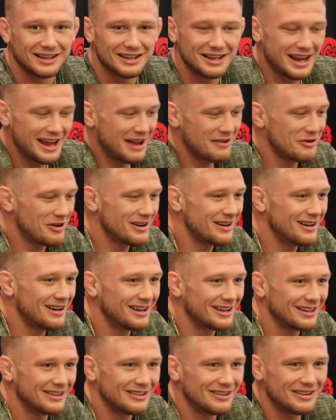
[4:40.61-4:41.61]
Yeah, why
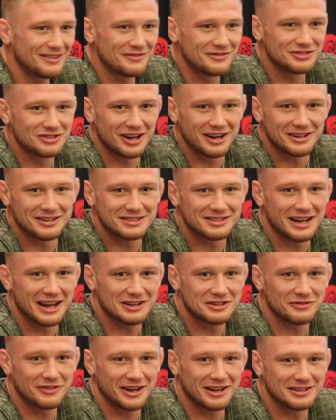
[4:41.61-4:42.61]
not? You know, I'm trying to
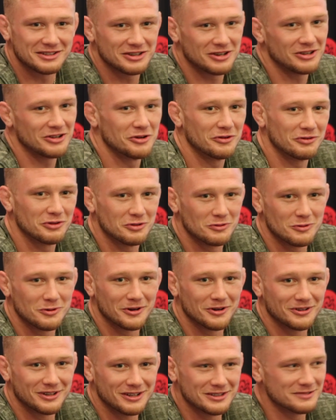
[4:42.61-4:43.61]
snatch fans all over the
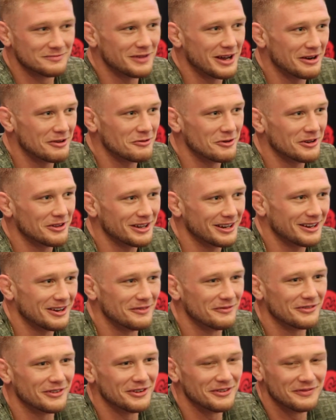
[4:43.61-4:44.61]
world. Doesn't matter where they
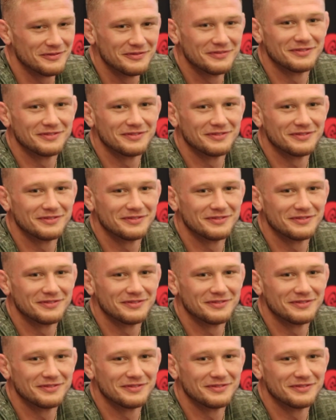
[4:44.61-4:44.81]
come from.